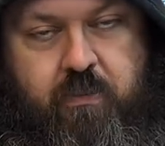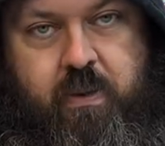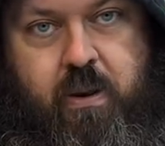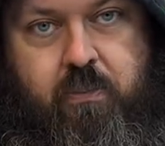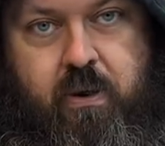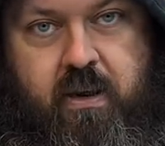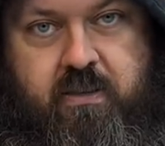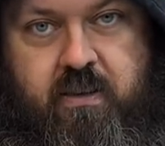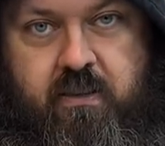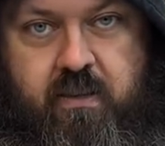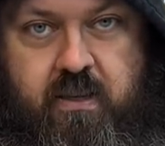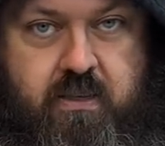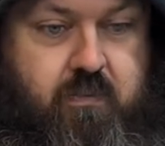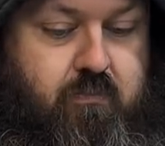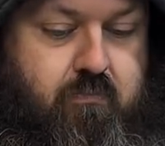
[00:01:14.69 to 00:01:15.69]
me a price on
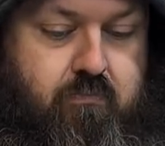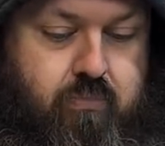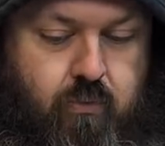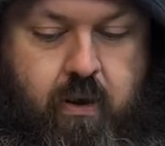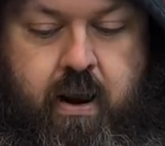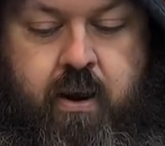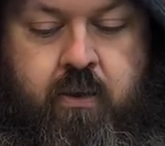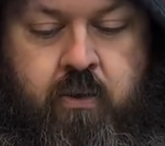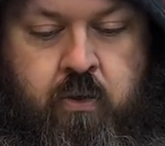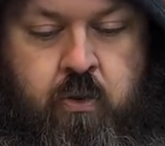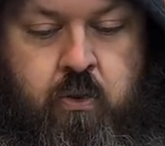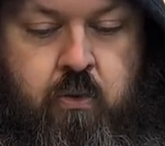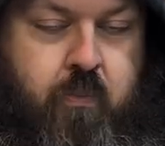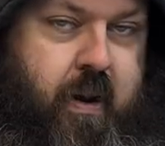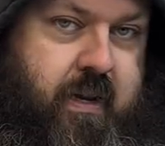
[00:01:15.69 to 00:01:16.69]
this brand
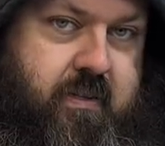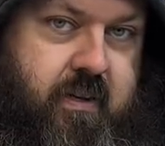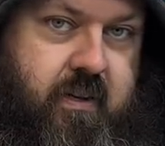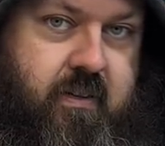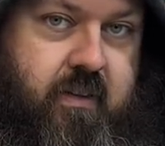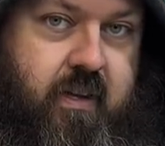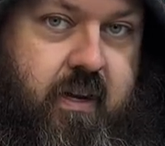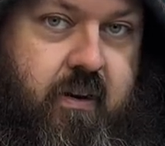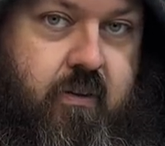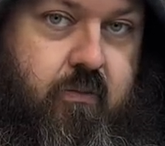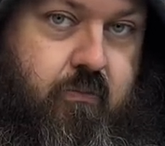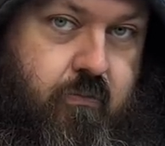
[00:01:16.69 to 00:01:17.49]
new, basically,